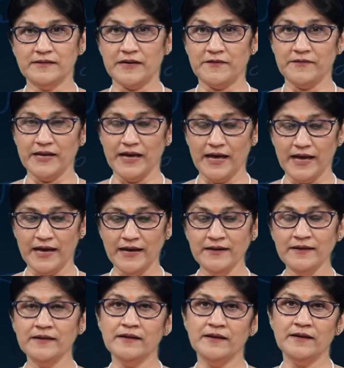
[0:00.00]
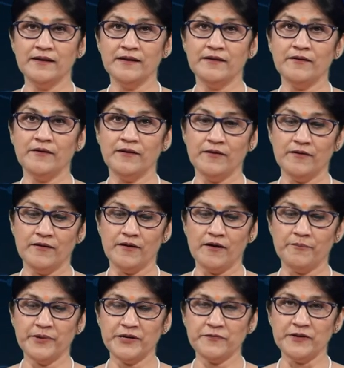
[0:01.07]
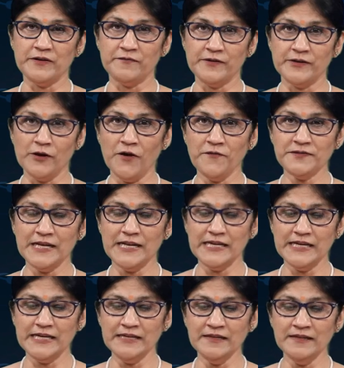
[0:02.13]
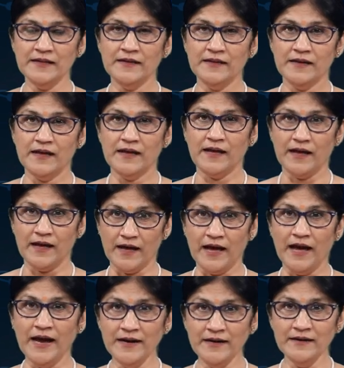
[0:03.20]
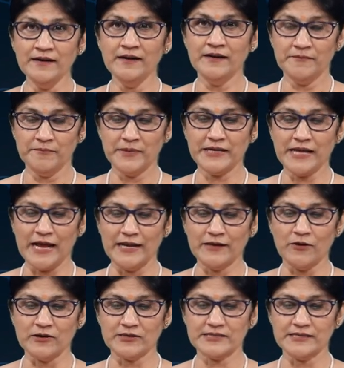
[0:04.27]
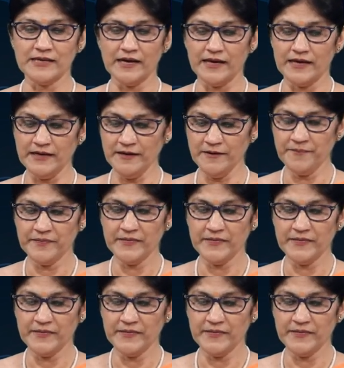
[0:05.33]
that we had between phenolphthalein and metallic oxide